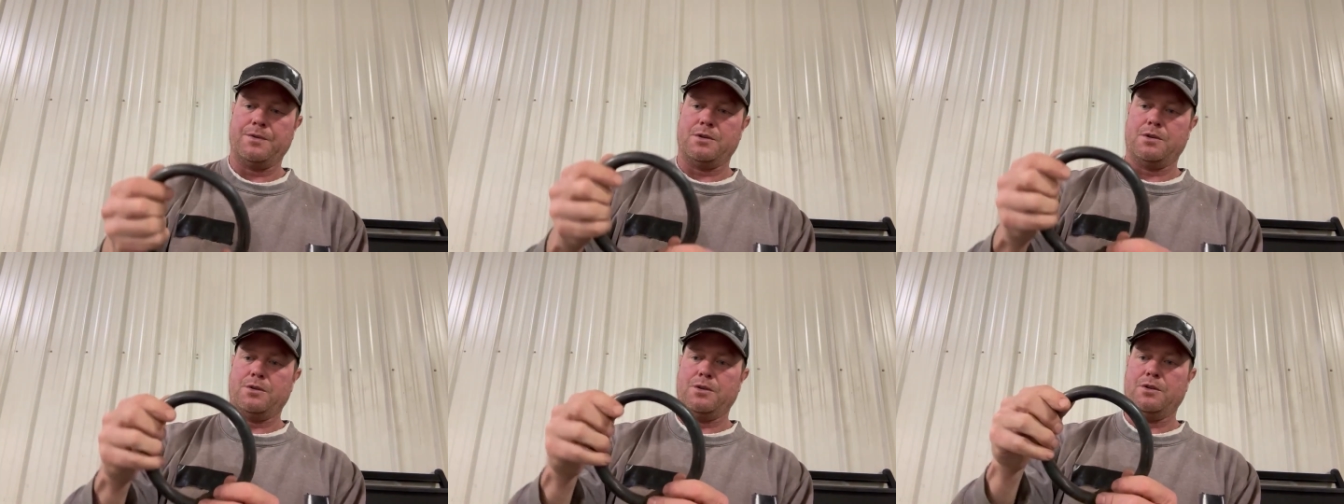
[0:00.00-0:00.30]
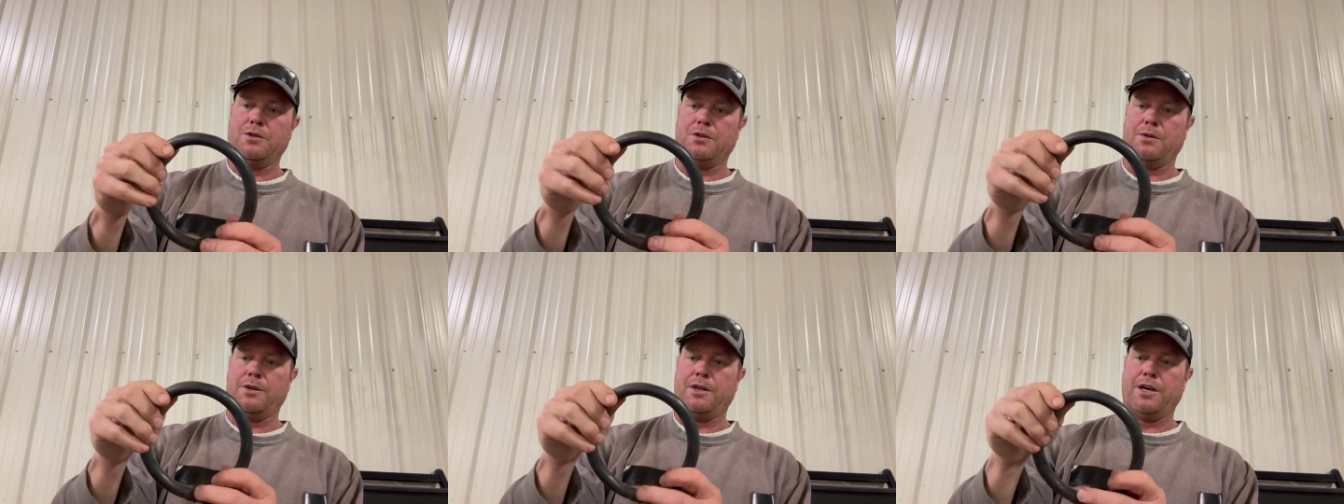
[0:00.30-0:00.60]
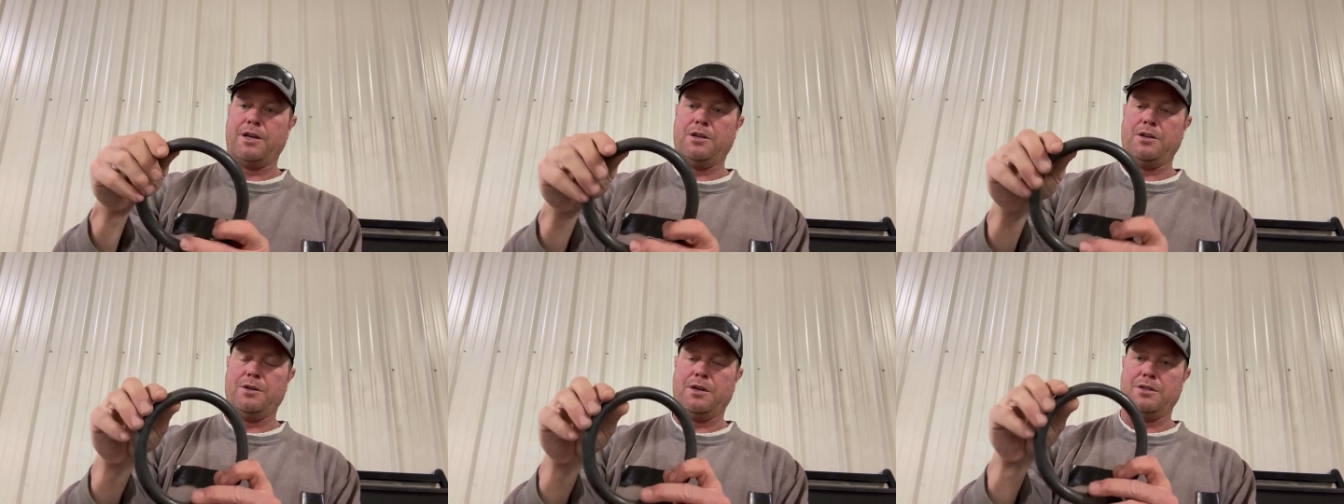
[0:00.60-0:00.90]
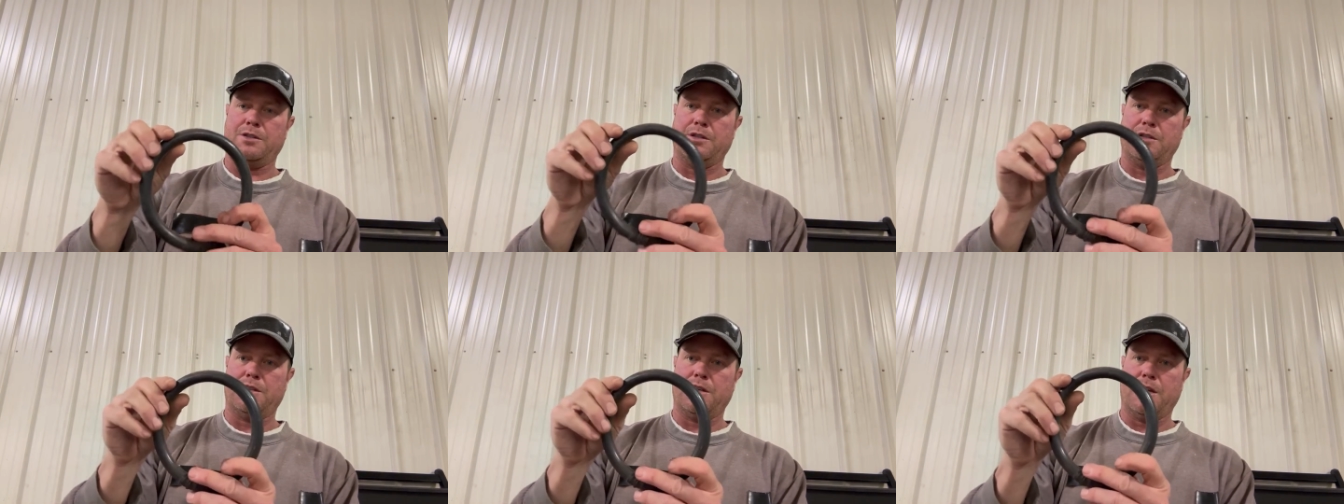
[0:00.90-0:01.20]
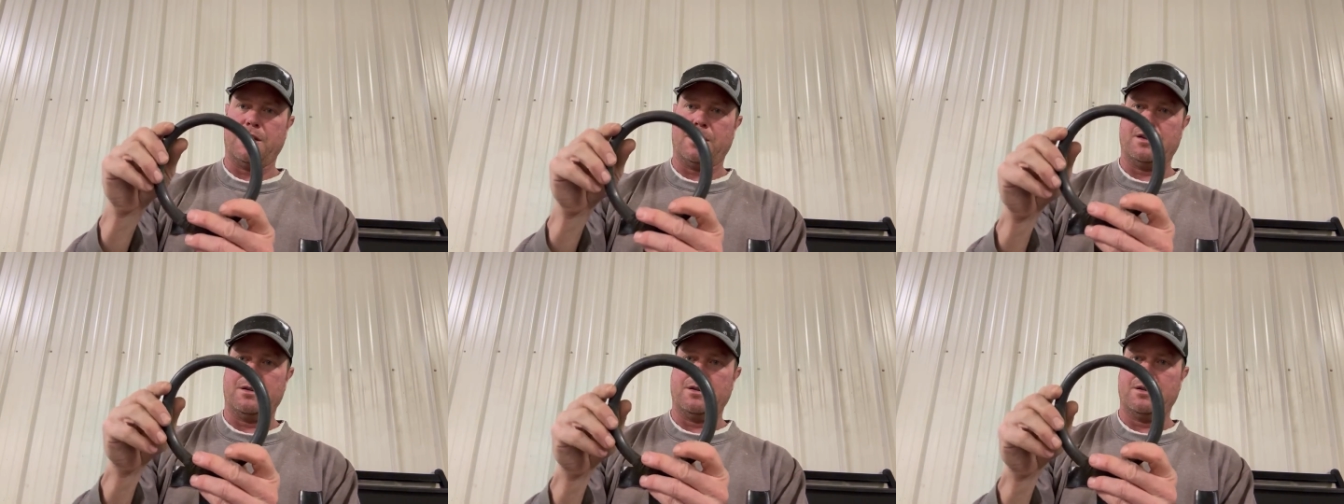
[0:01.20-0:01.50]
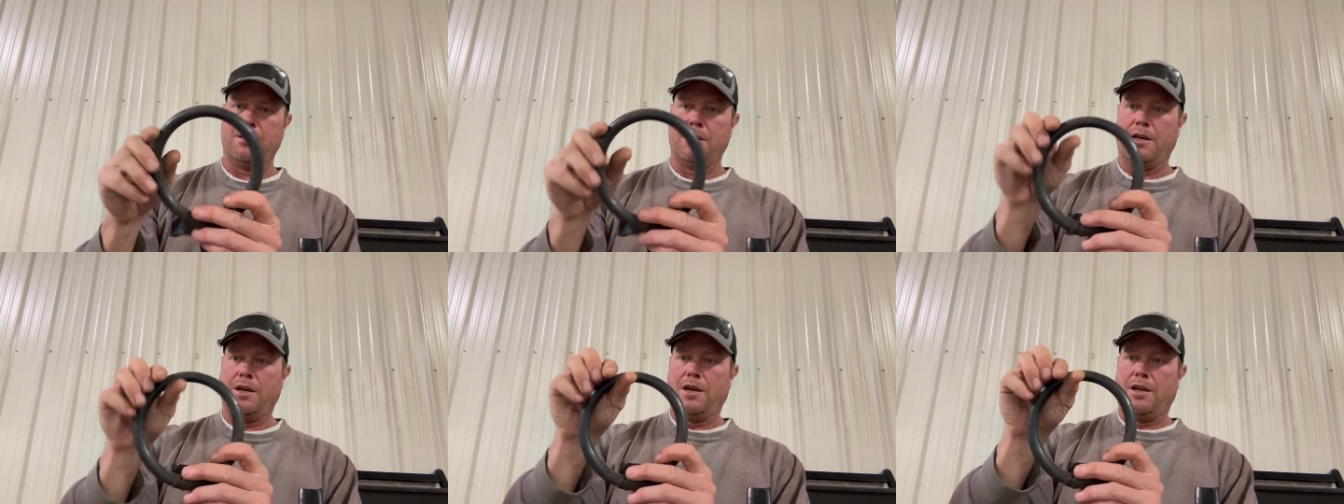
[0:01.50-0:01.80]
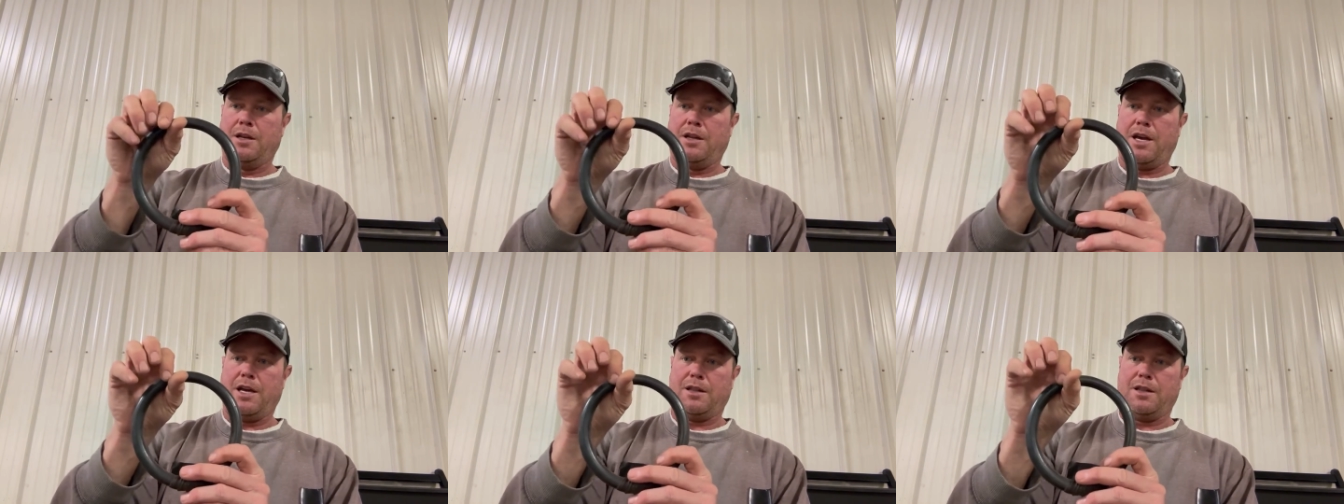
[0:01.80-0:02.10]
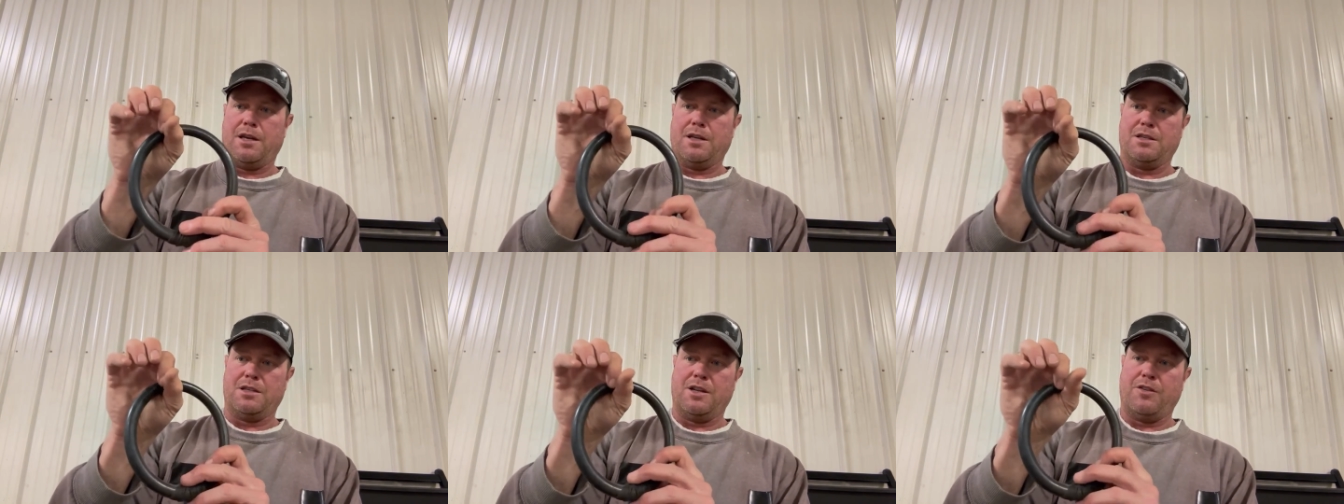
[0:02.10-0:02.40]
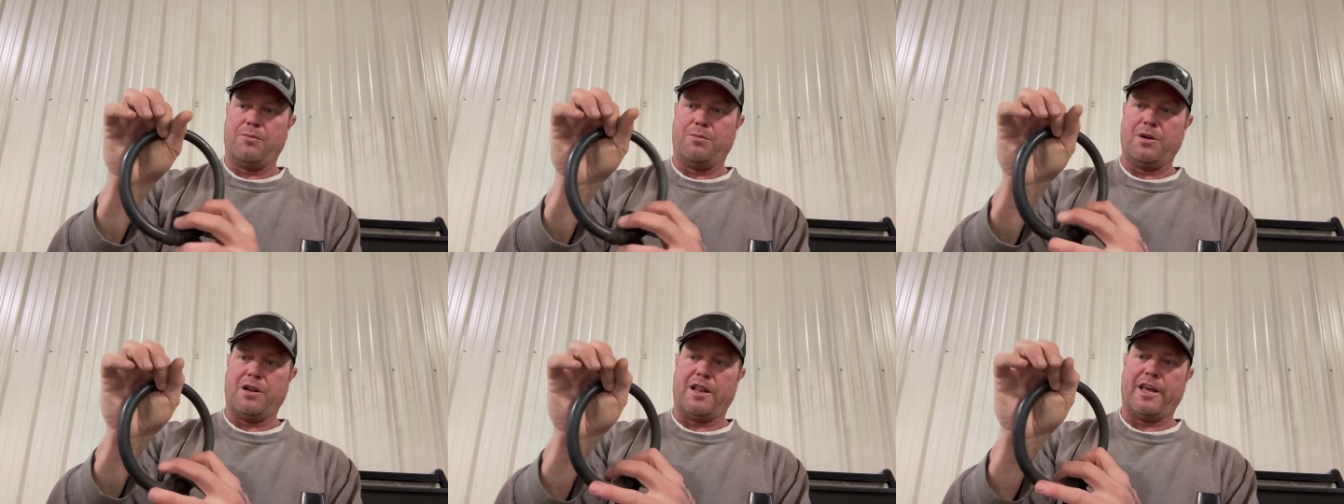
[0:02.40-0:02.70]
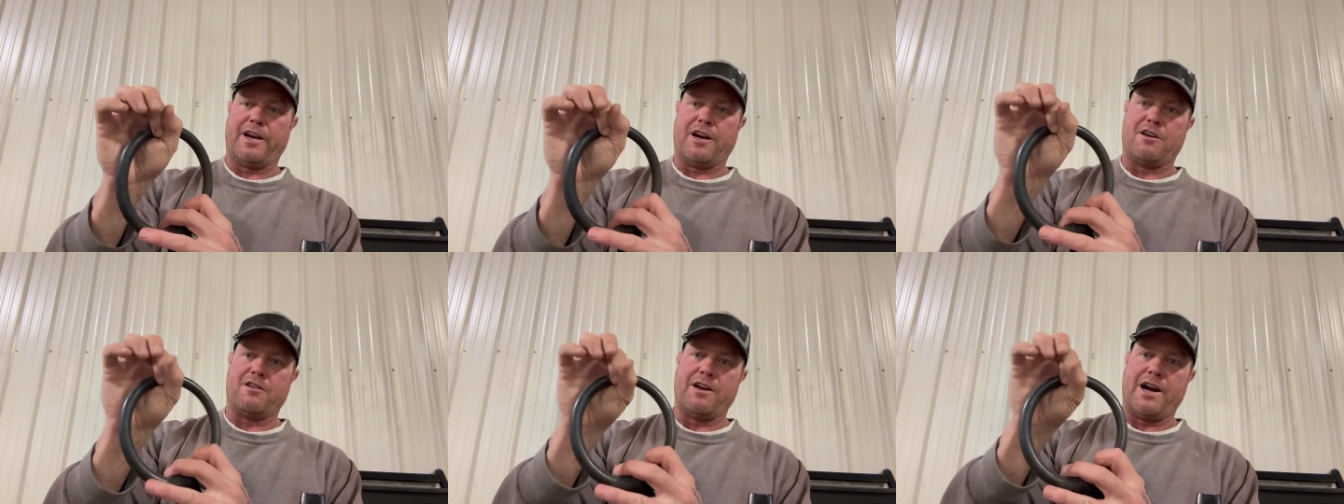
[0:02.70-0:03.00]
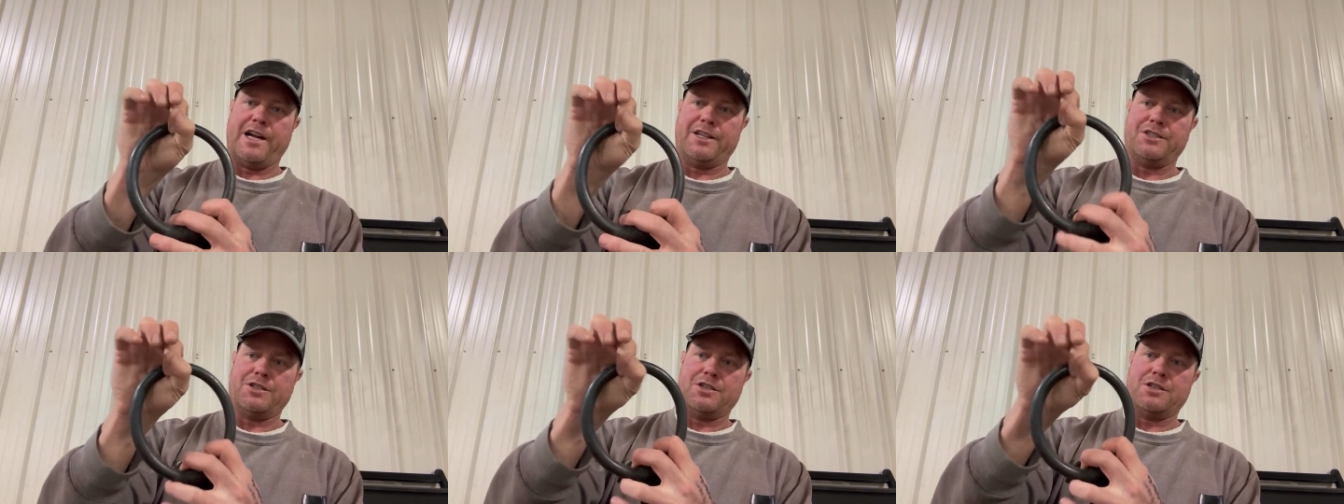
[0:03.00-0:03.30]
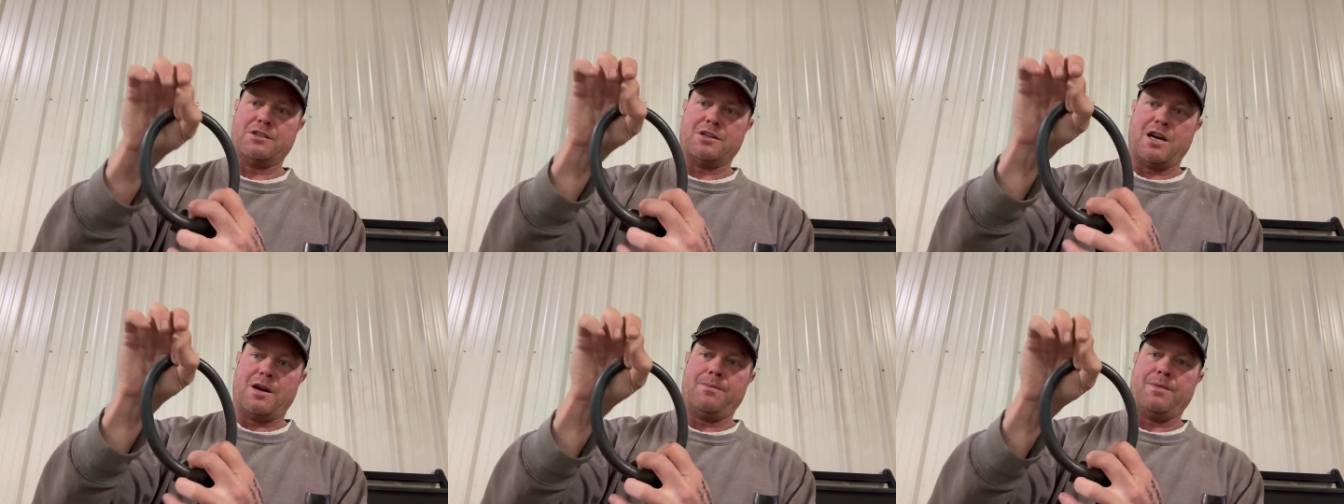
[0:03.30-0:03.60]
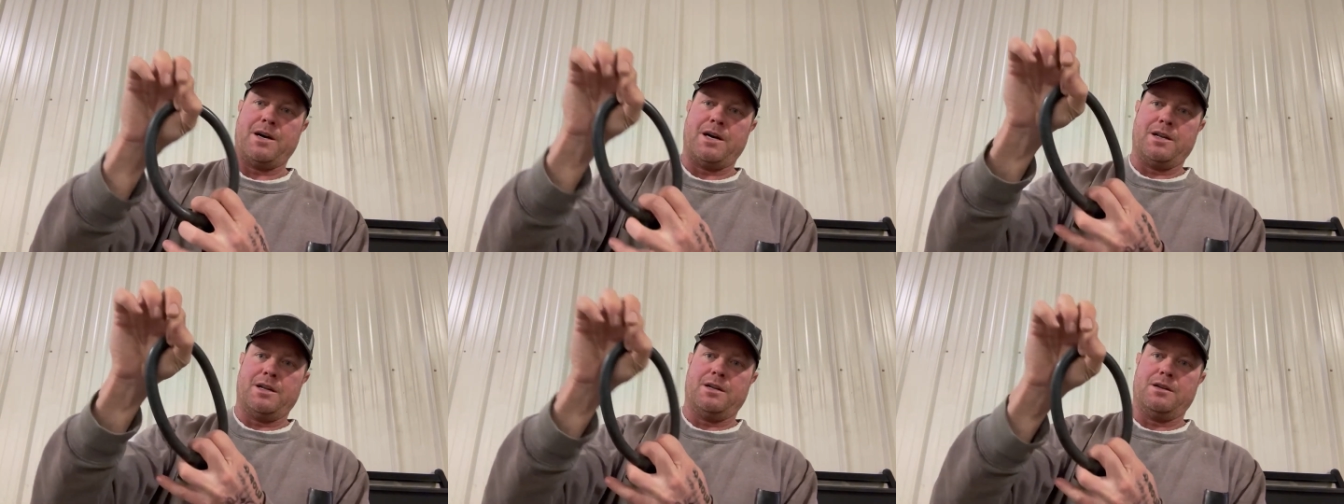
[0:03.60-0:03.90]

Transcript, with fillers: So usually what I do, I just take take this and even put like a ratchet strap on